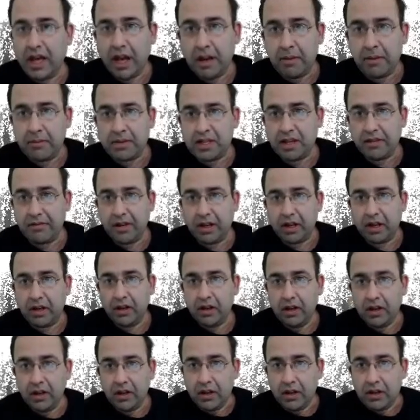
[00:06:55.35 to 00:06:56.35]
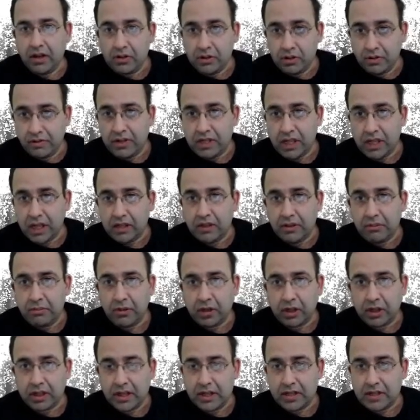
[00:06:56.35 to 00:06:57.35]
M seven. So which are the
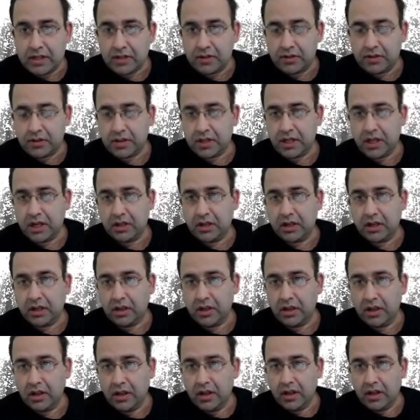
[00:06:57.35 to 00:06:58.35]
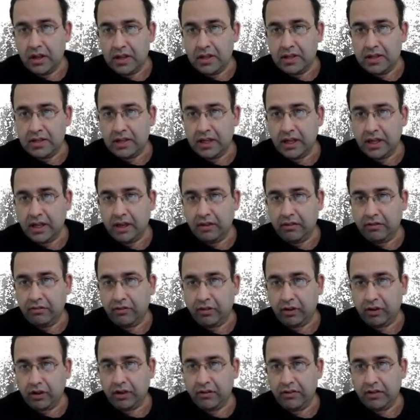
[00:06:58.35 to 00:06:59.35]
markers associated? C D
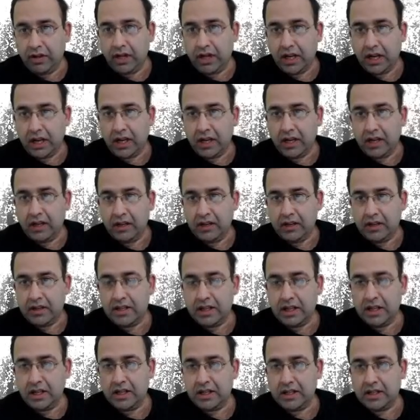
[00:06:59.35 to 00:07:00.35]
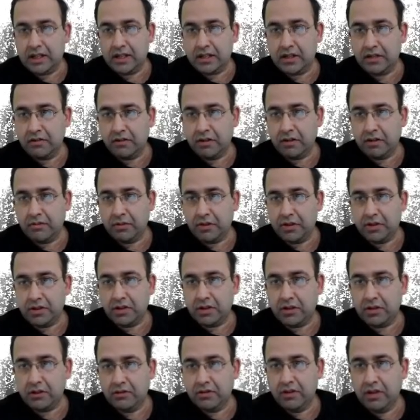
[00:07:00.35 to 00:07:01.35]
forty-one and C D sixty-one
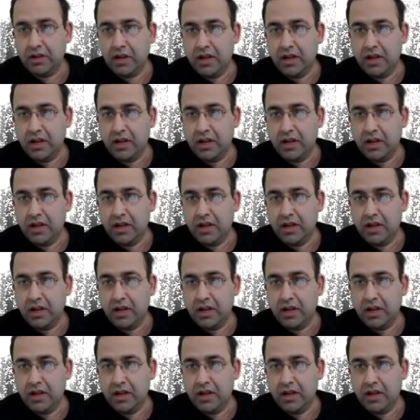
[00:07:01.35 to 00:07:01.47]
positive.